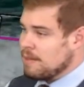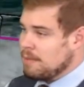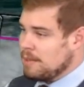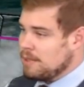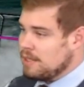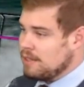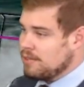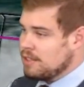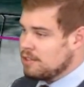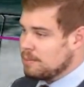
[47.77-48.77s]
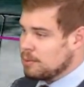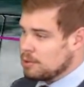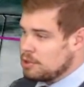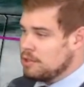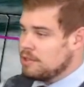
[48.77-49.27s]
maybe even into
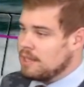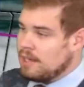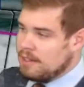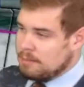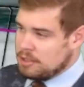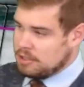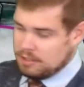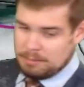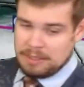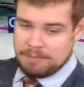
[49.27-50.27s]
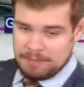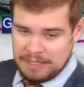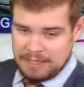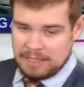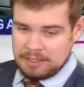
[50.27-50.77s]
portions Mississippi
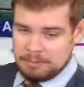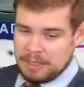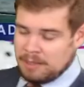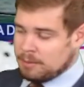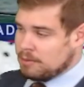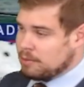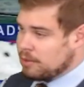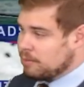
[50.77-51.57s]
and Alabama with